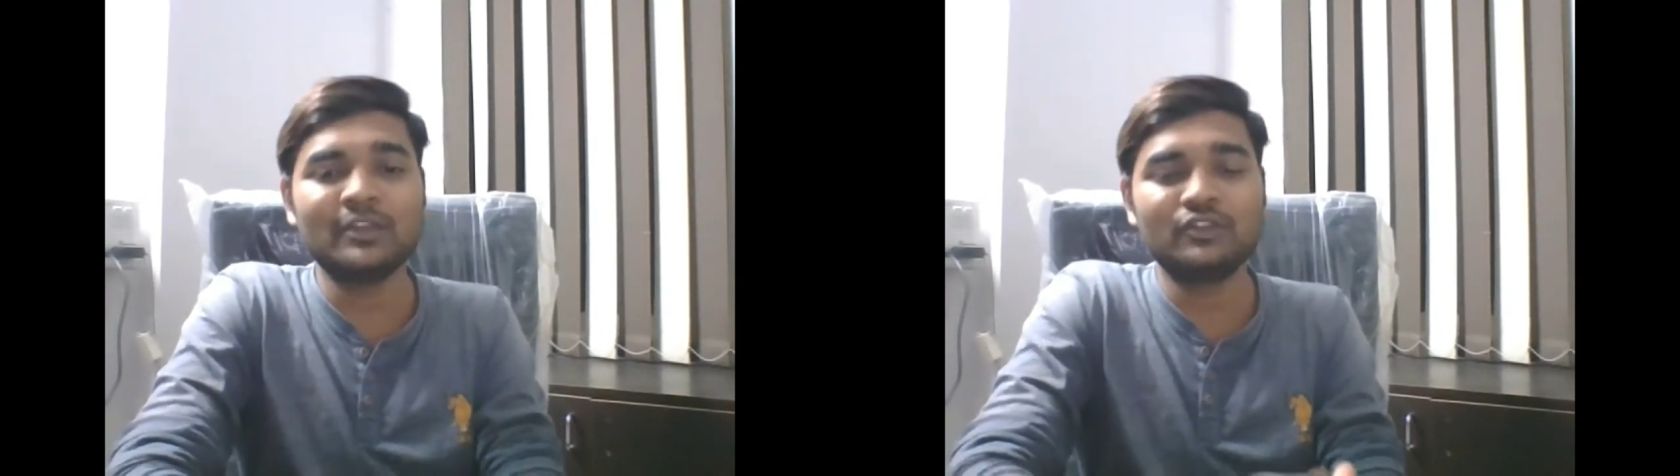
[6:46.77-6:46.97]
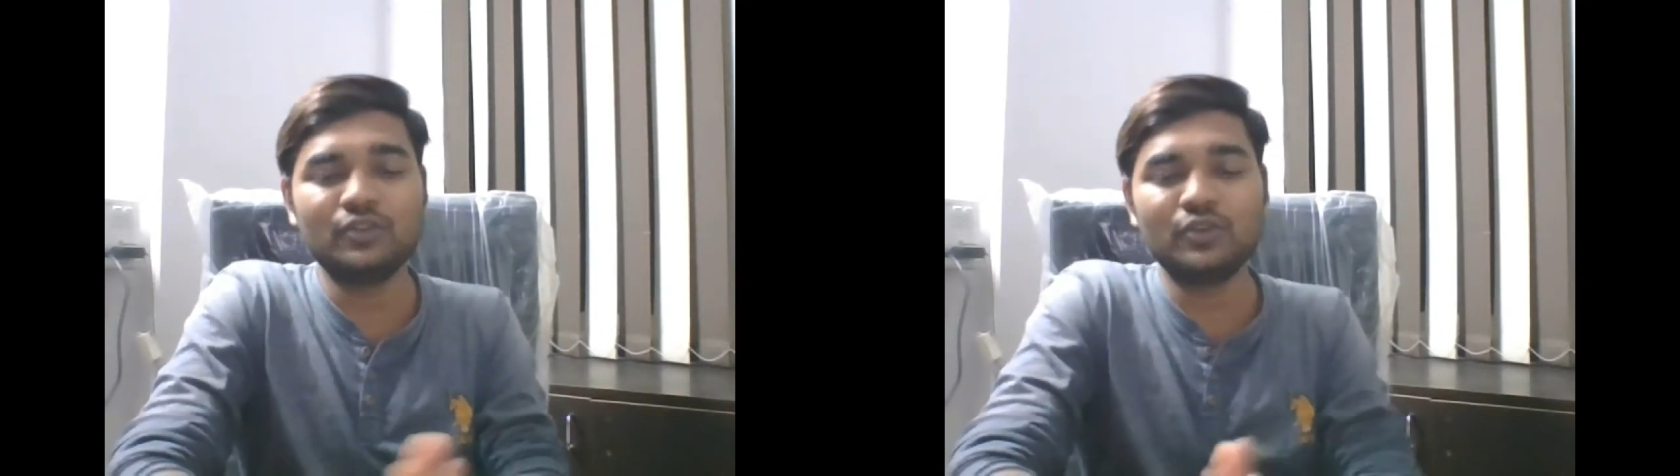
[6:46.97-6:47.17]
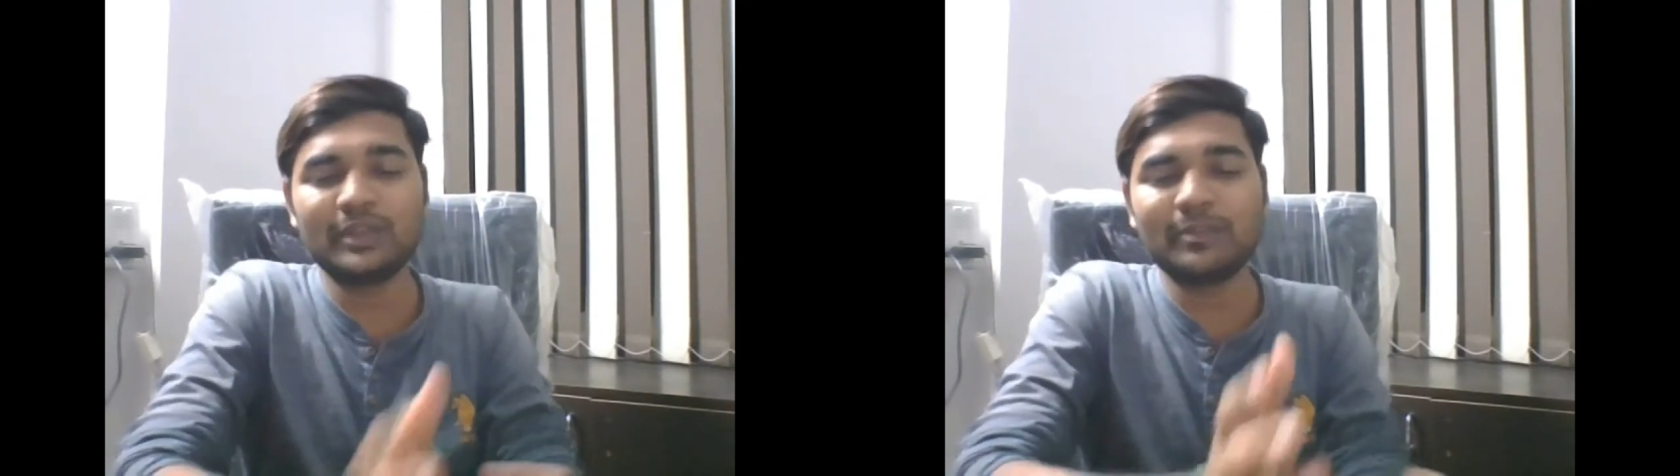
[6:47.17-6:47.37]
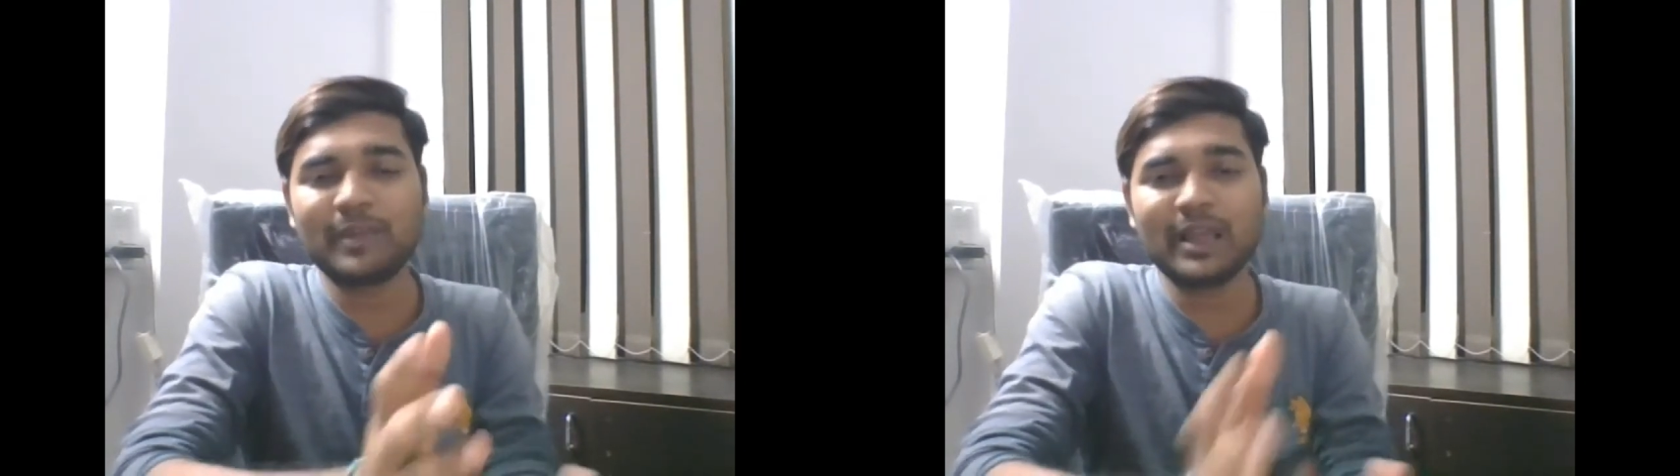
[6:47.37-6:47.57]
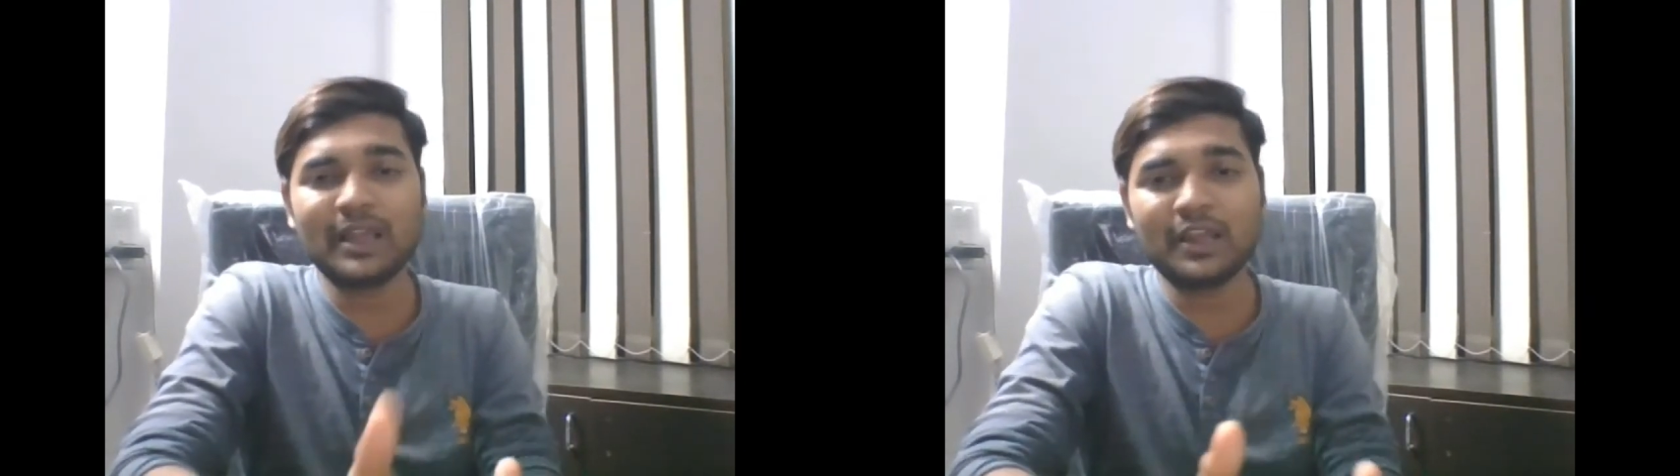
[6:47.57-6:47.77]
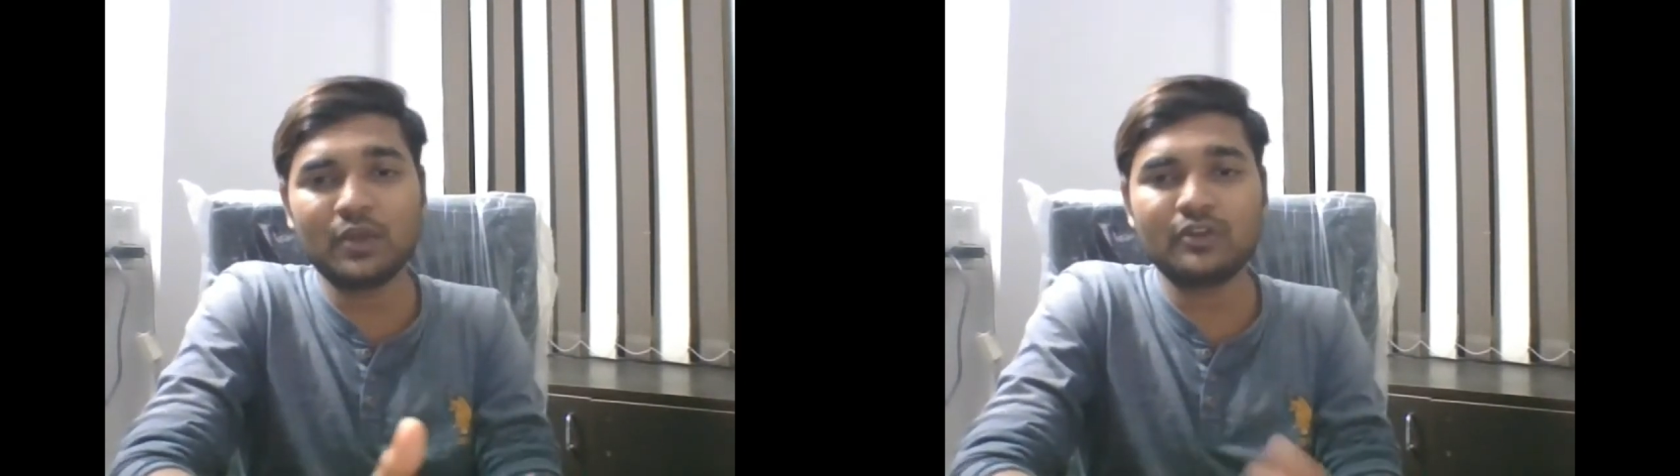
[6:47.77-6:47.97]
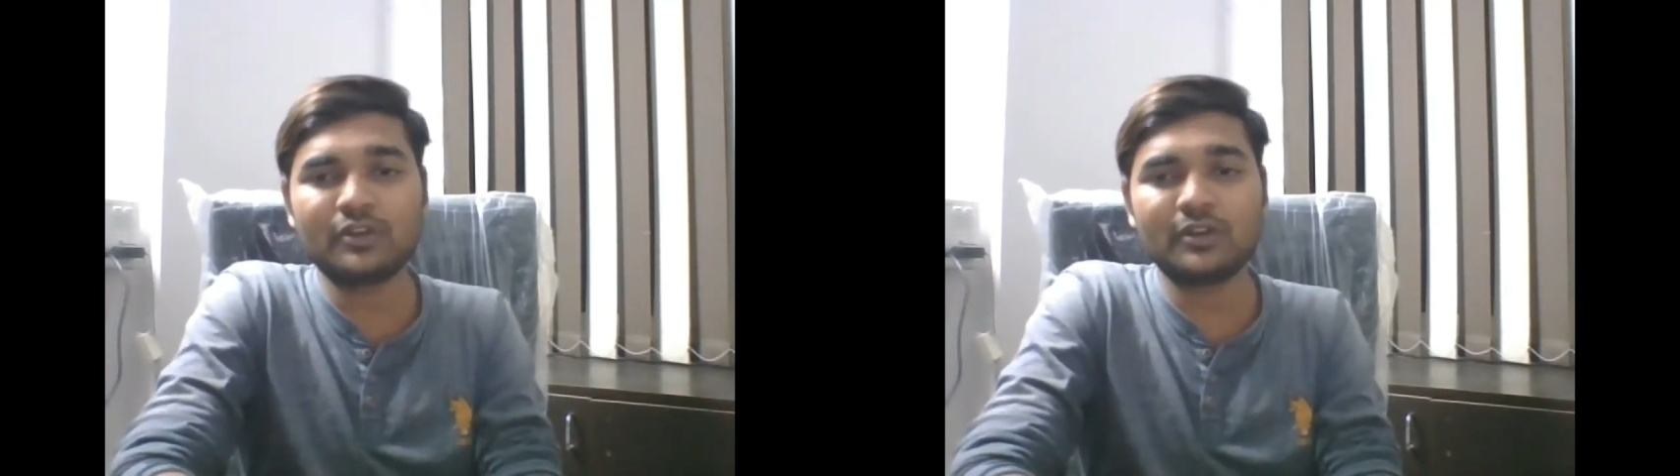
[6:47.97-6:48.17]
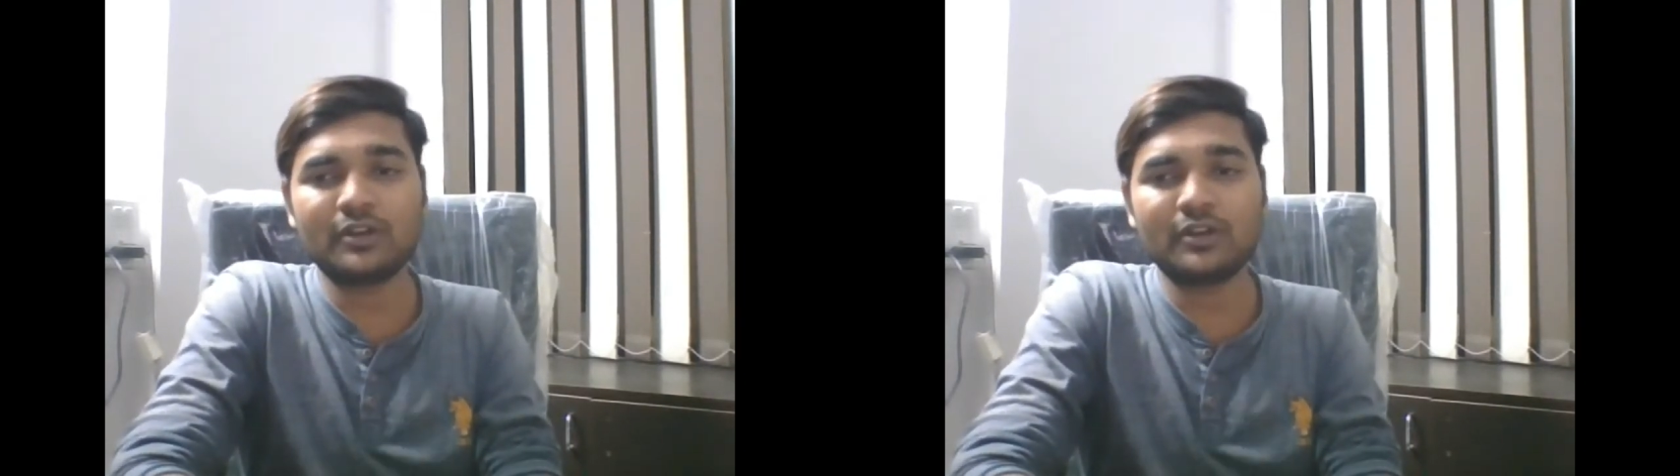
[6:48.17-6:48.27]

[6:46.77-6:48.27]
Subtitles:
So you can plan out